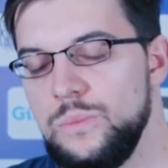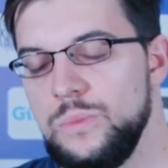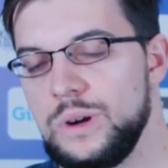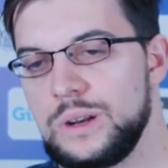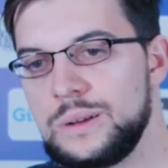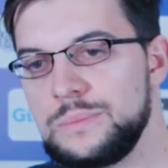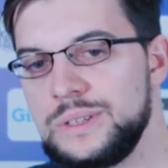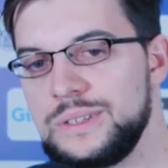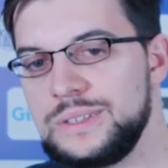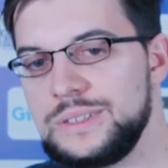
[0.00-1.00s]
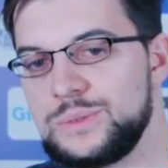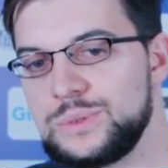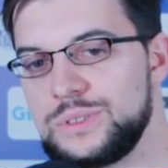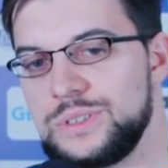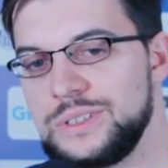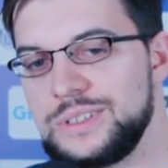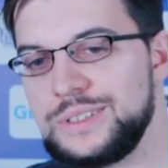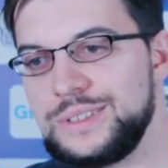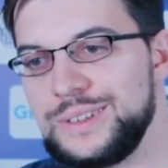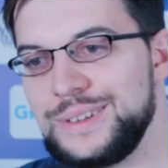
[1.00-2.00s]
Well, I mean, it was
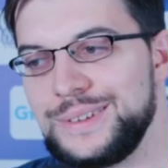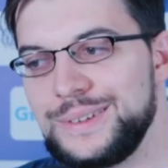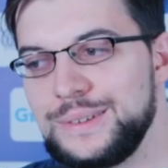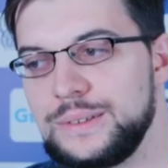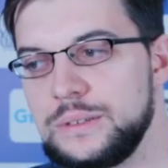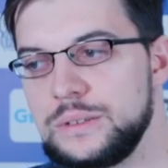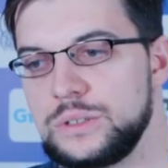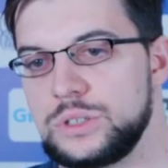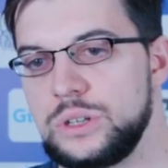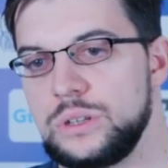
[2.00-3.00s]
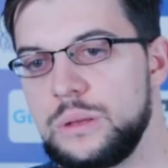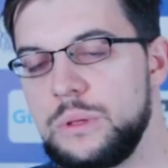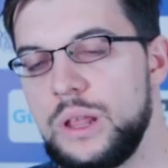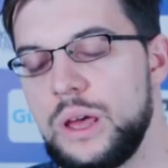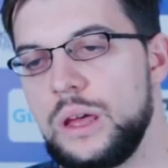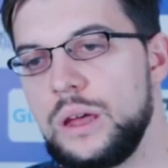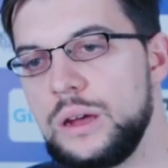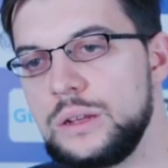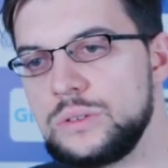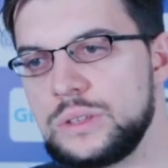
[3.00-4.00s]
just uh, a shot. I mean,
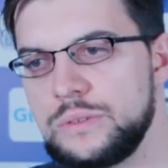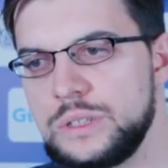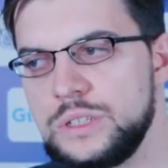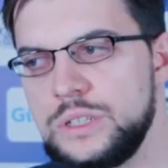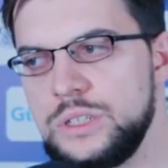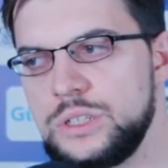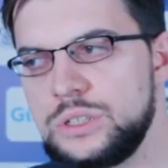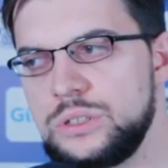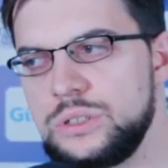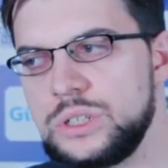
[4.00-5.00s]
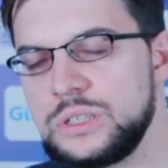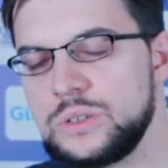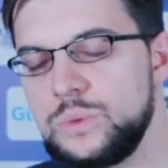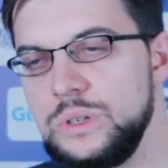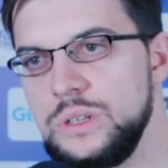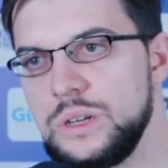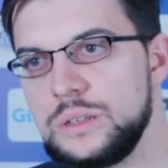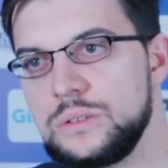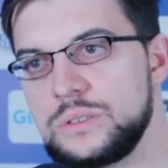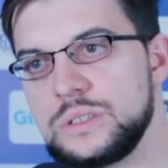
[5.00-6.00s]
I, I don't have any chance of winning.
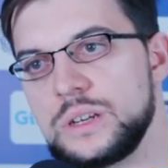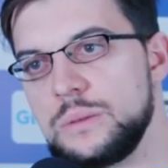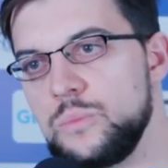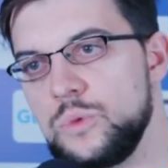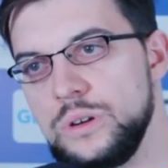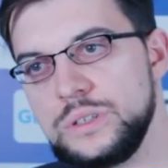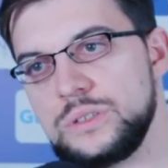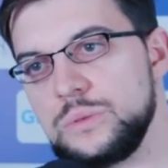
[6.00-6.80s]
I don't think I'm worse